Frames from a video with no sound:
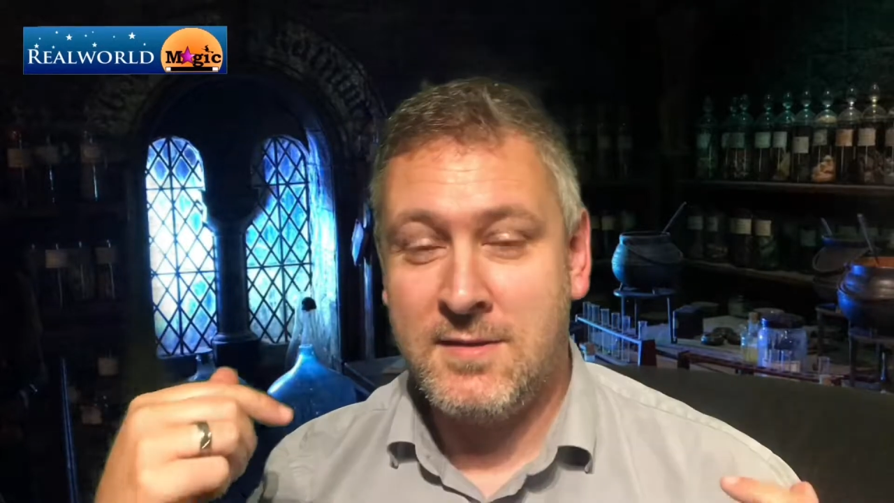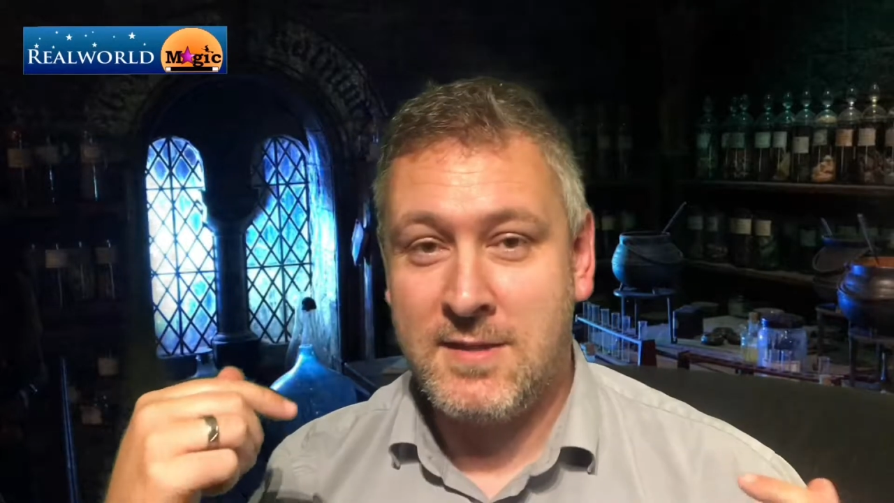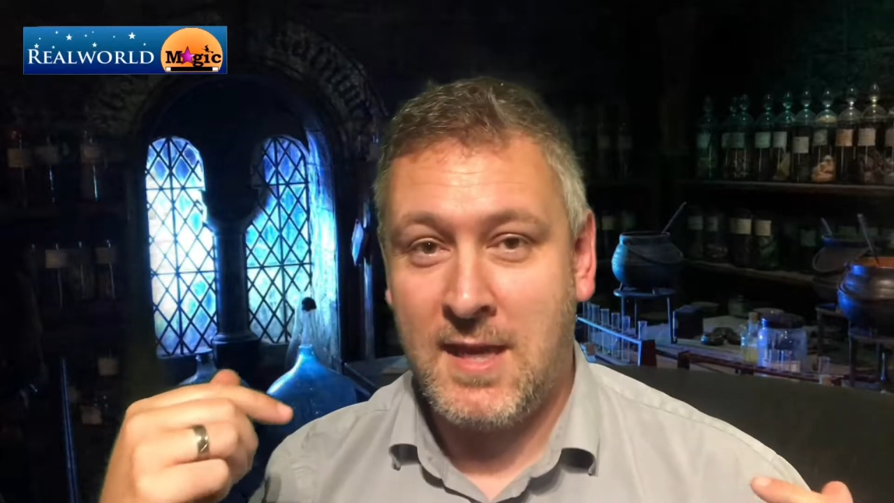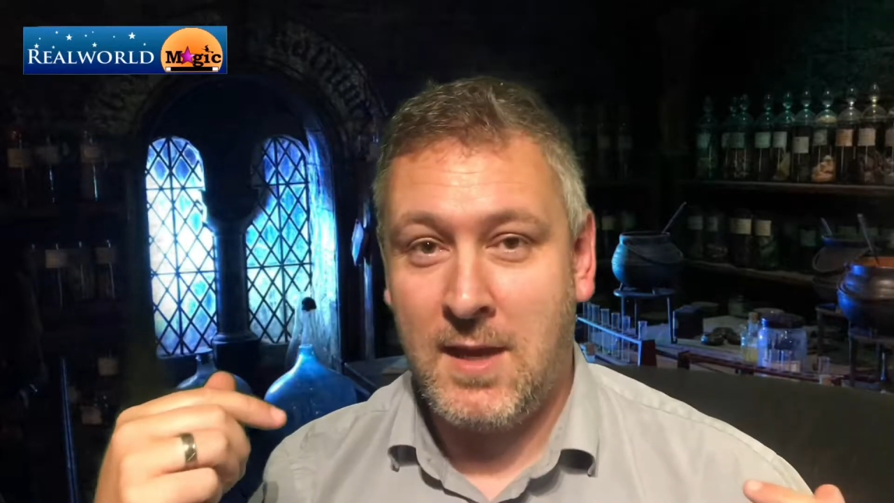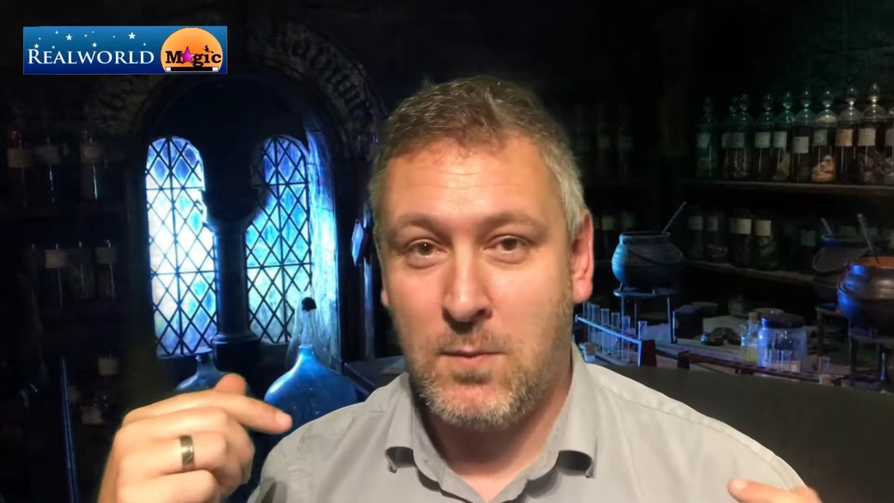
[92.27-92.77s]

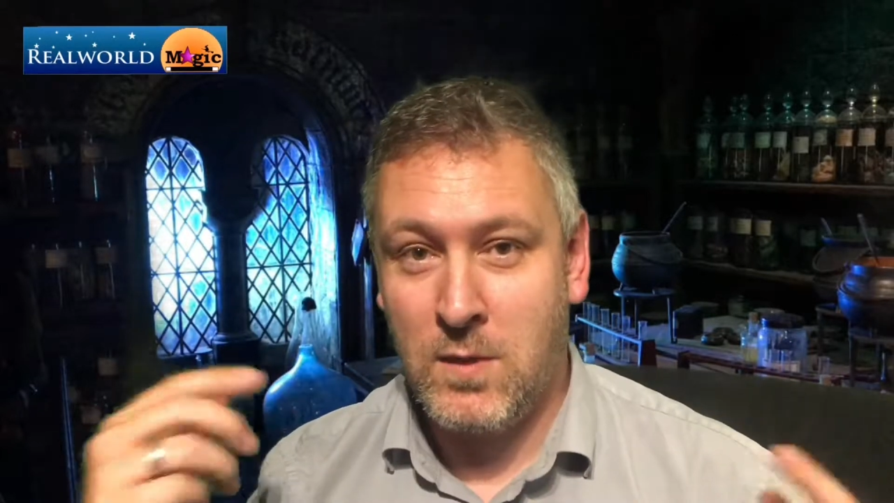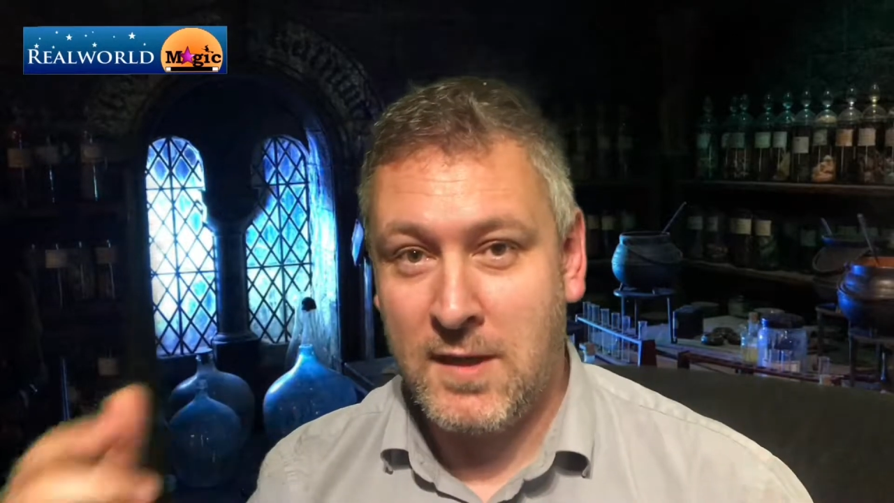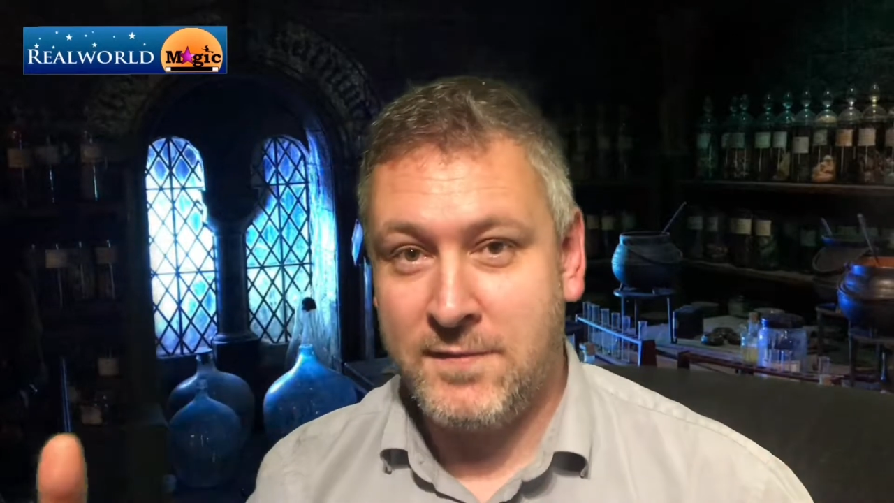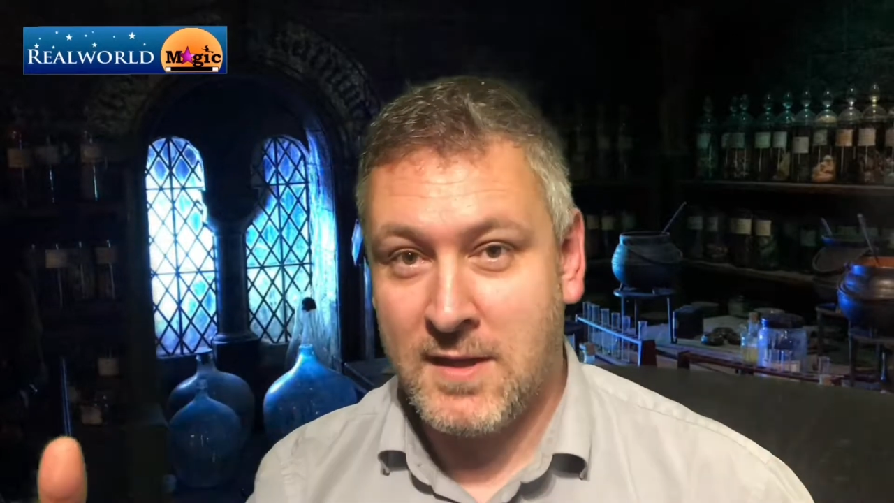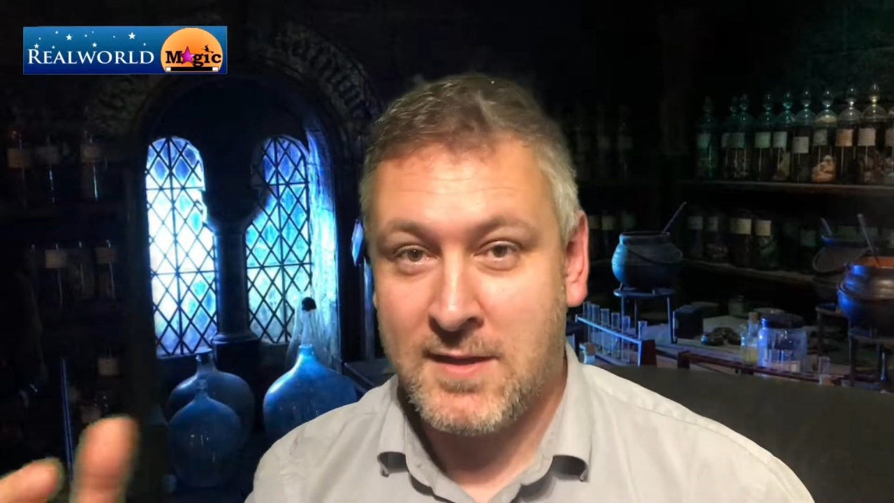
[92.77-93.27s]
see what
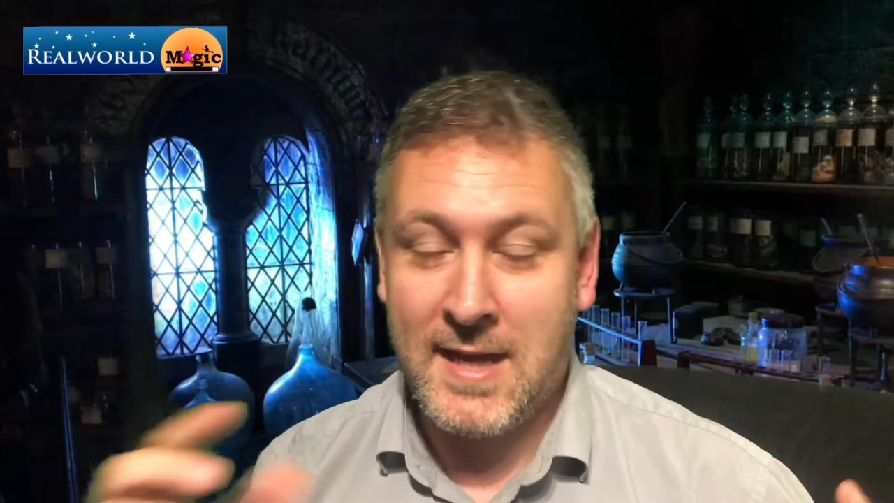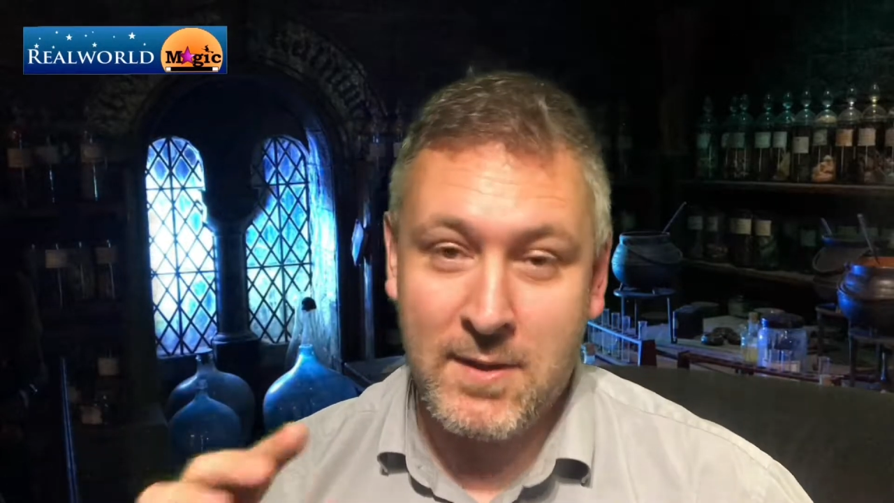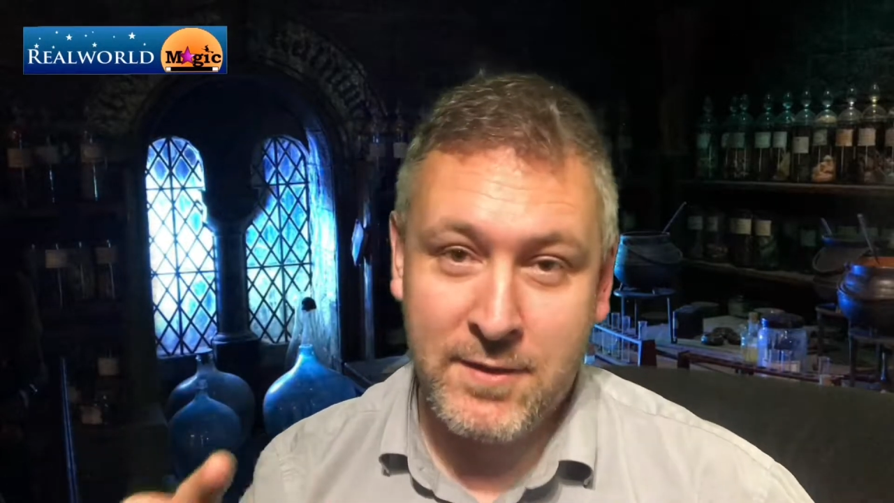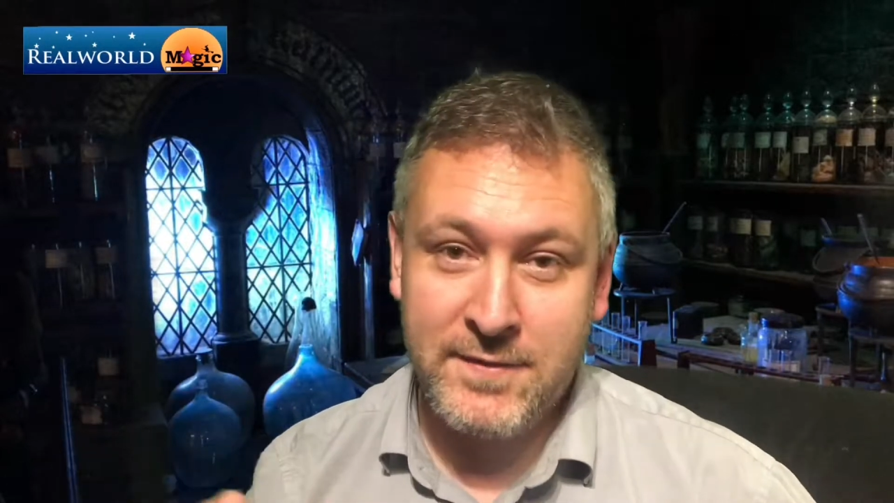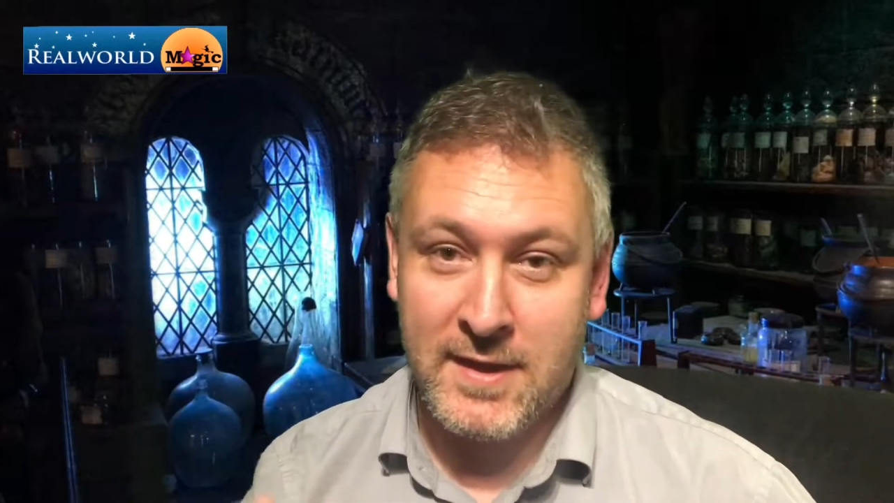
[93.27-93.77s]
I've done,
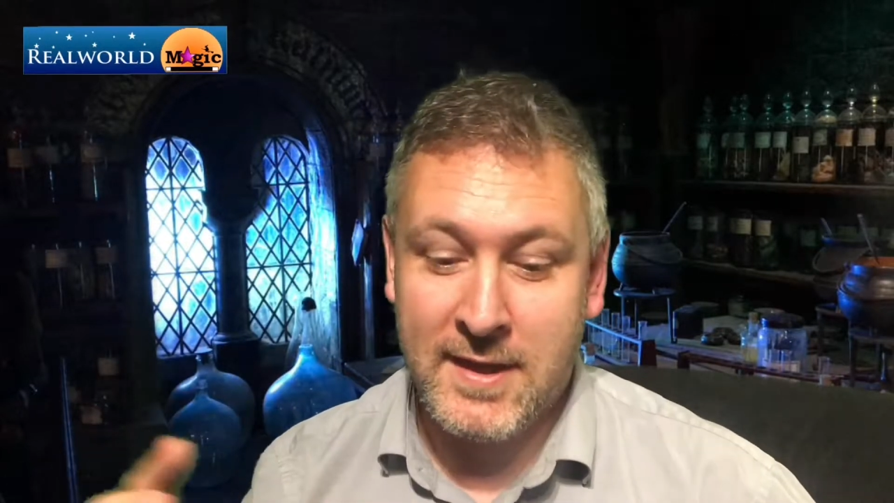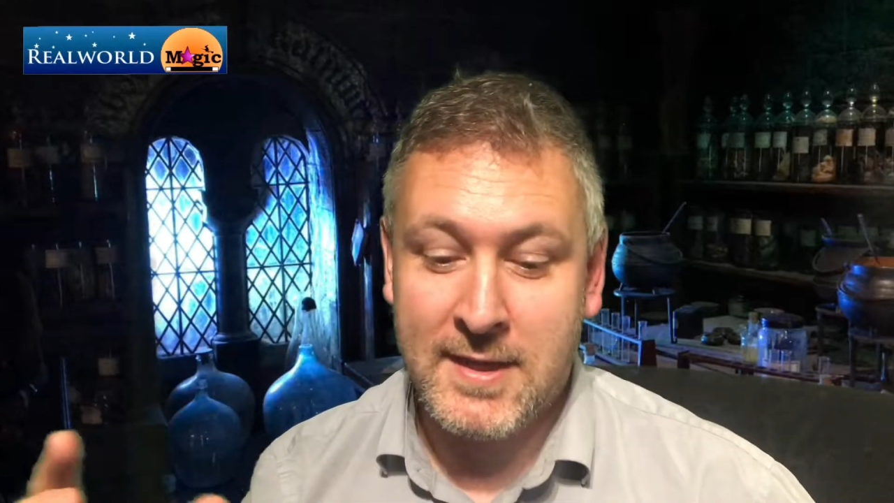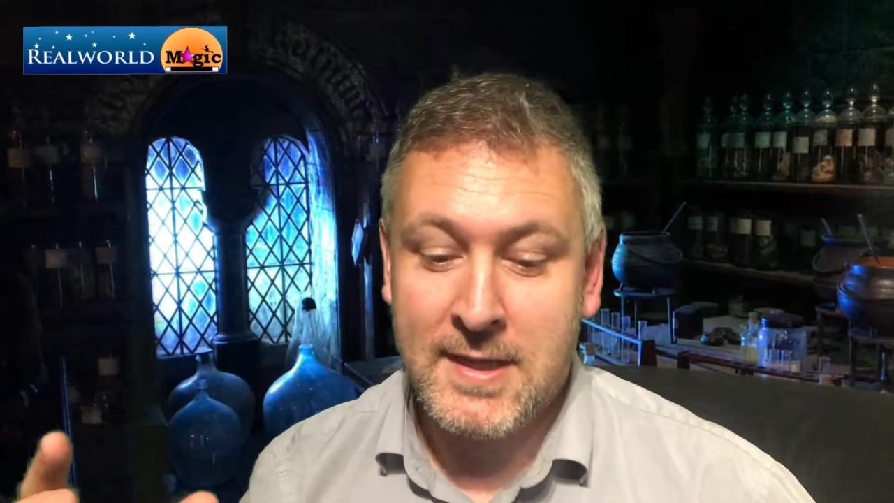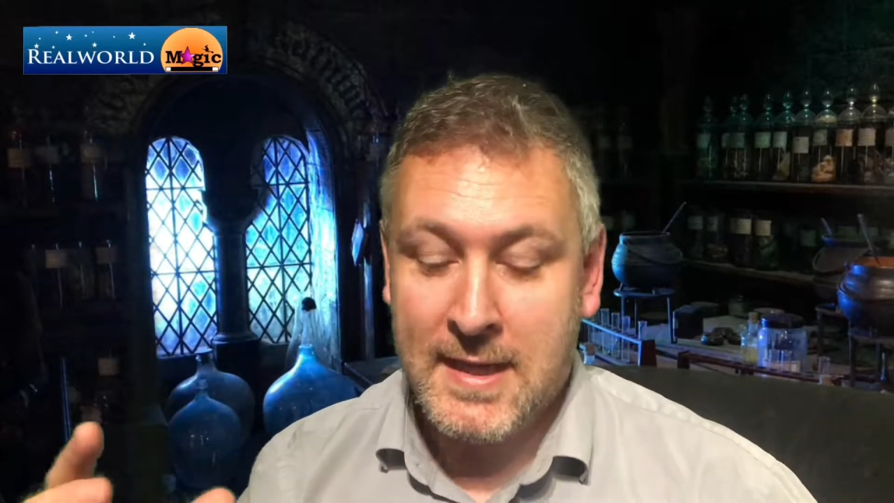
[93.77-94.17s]
how I've done it,